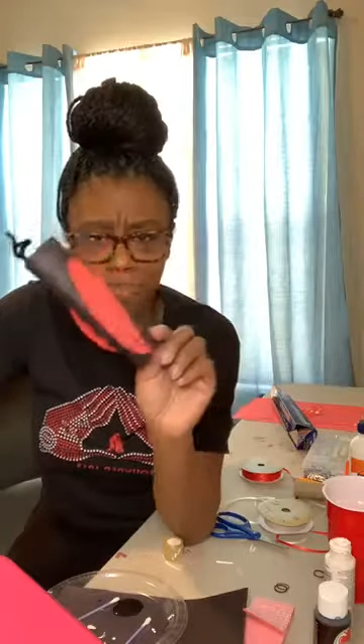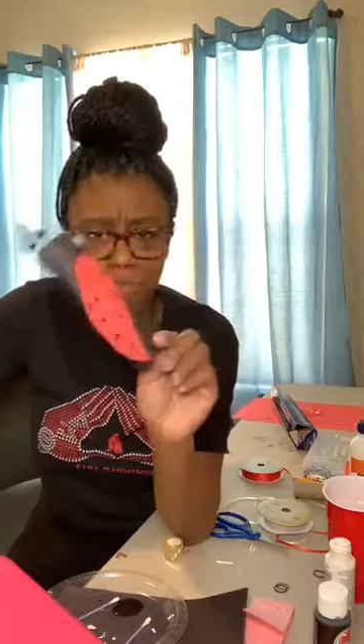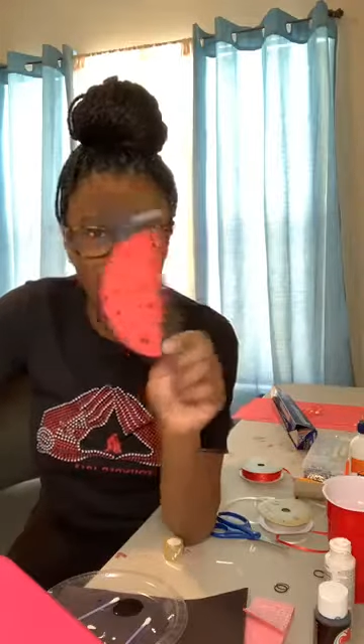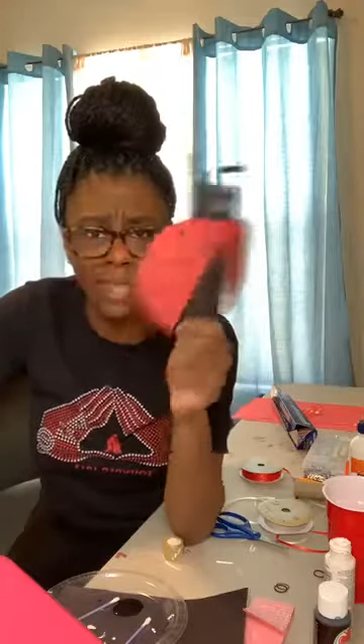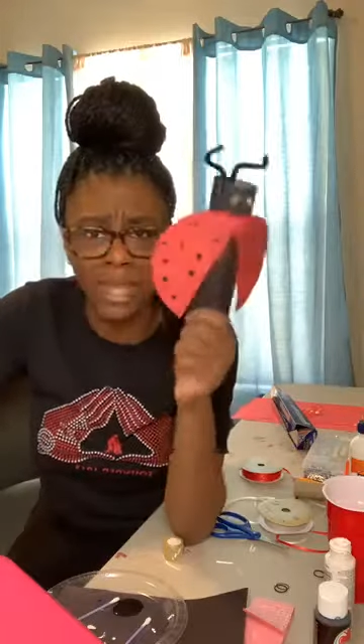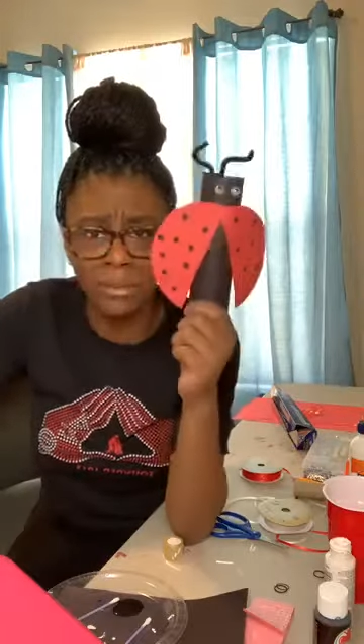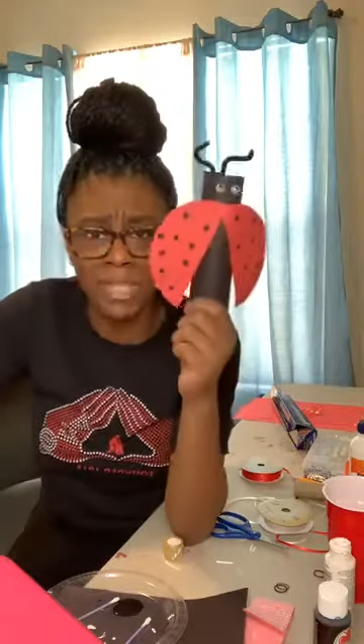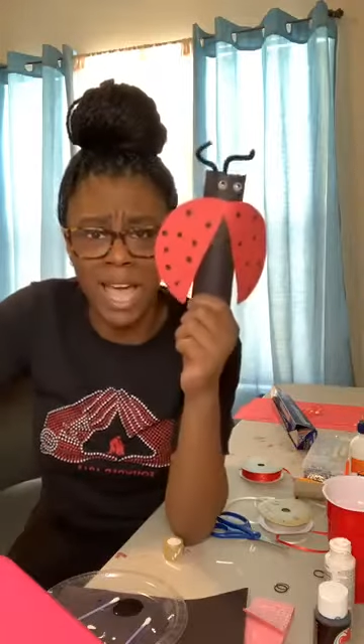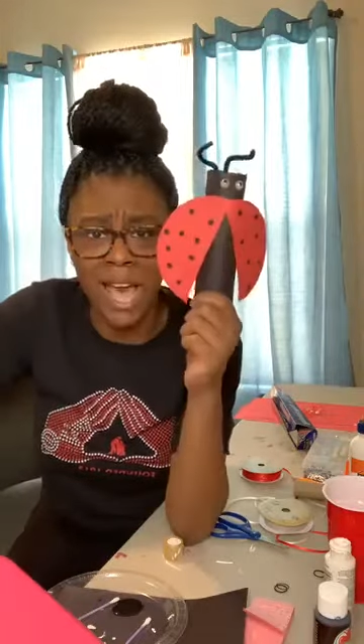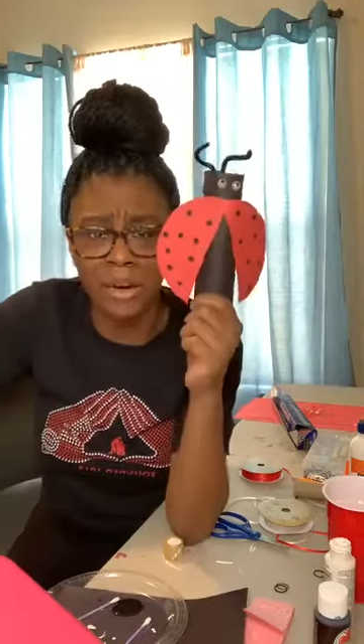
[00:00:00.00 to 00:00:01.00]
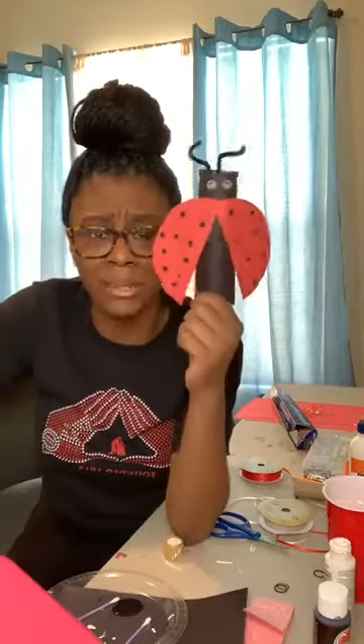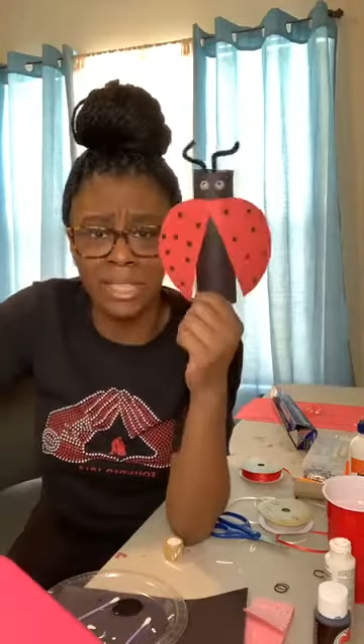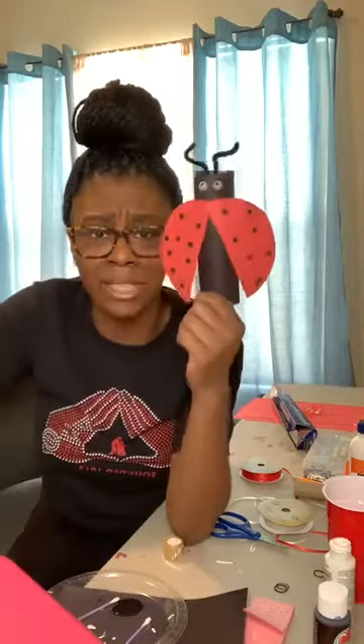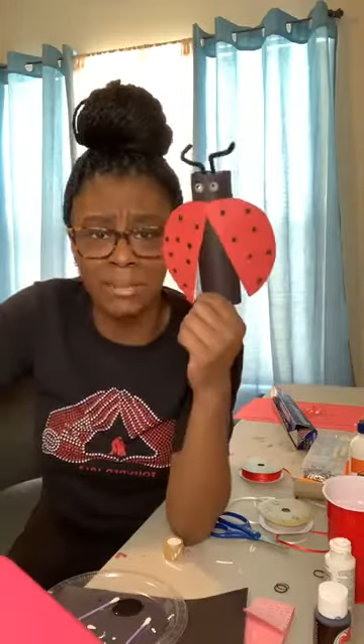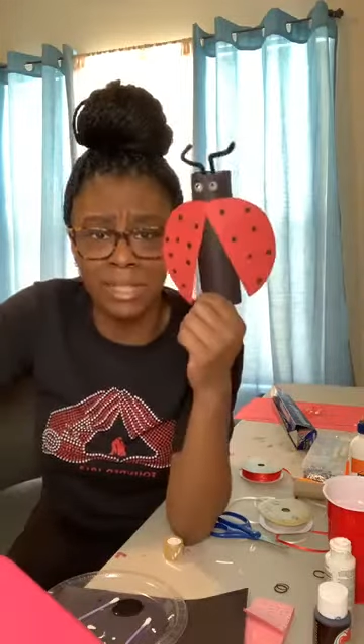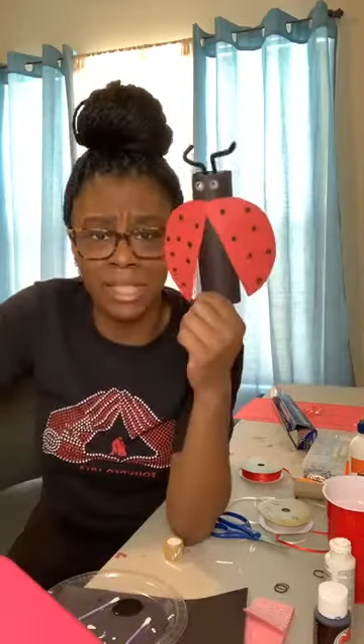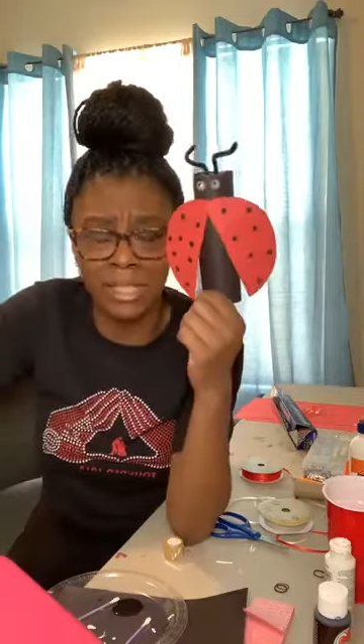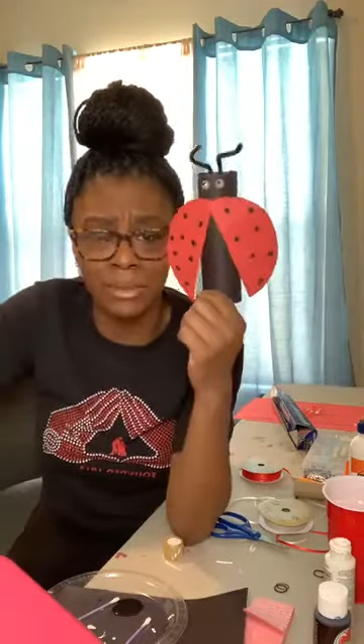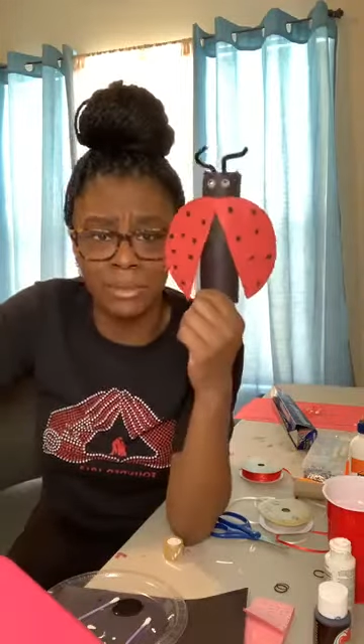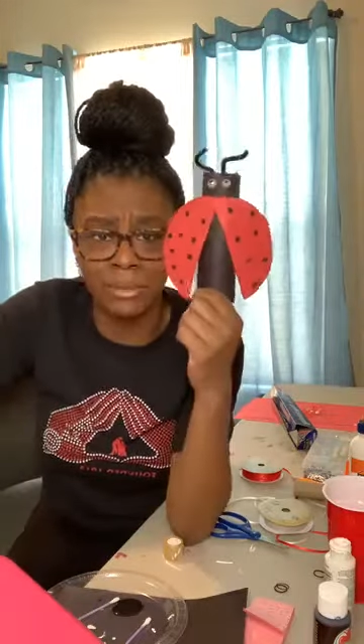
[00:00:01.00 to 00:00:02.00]
yeah, we're not only limited
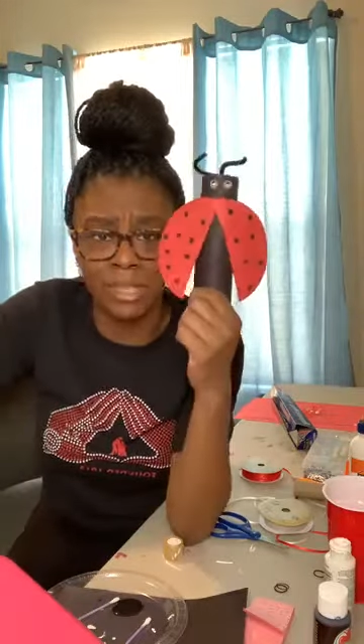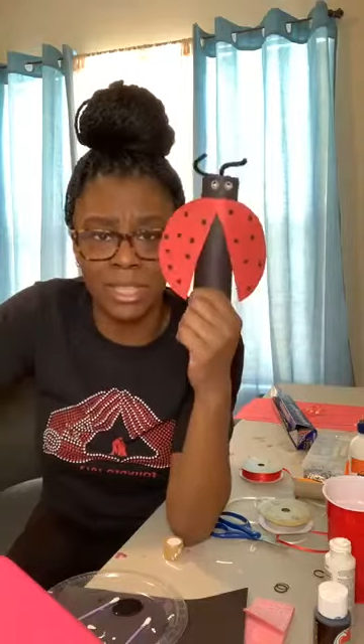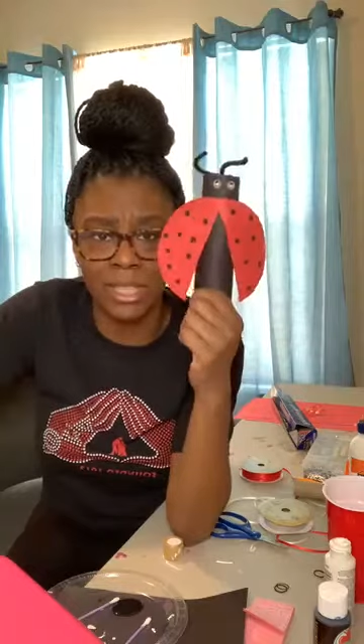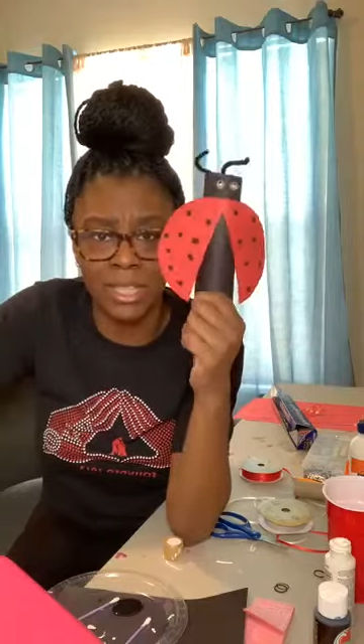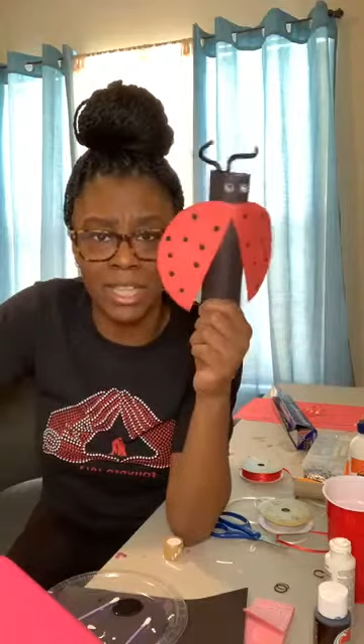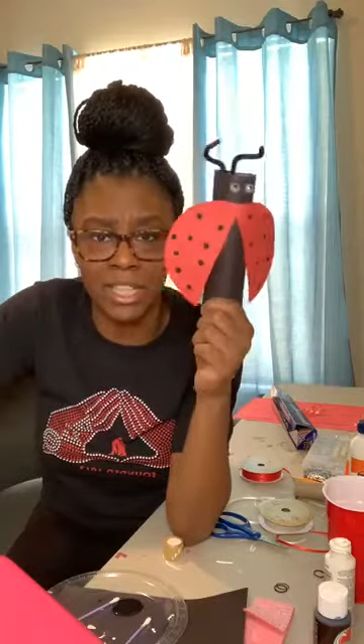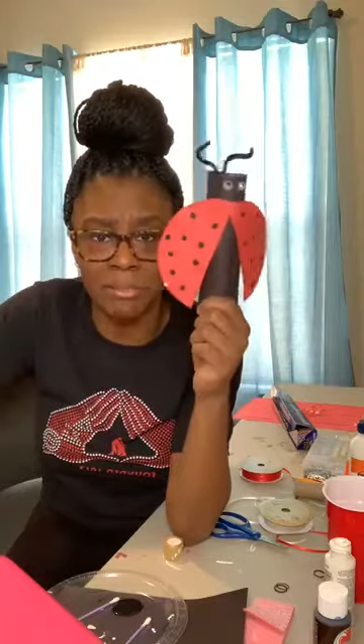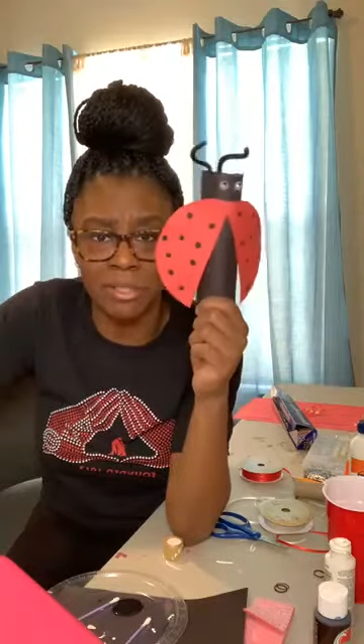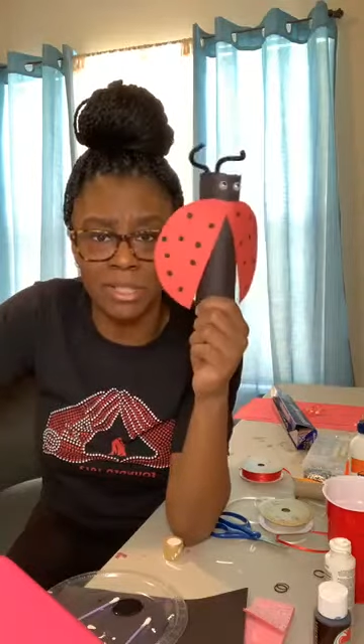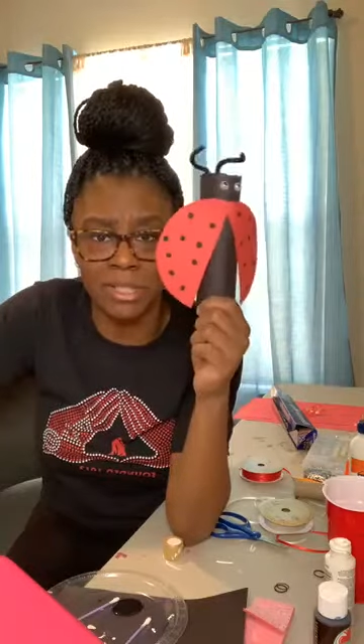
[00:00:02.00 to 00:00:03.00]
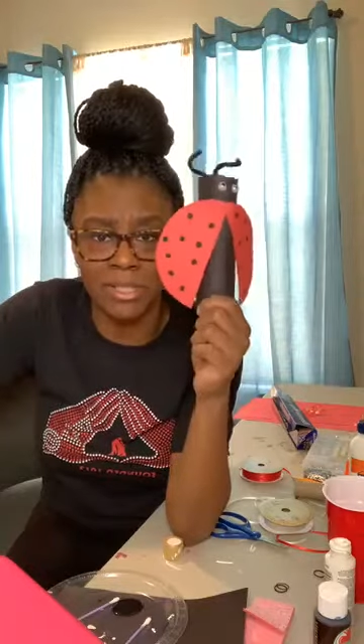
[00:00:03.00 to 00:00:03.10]
to the ladybug.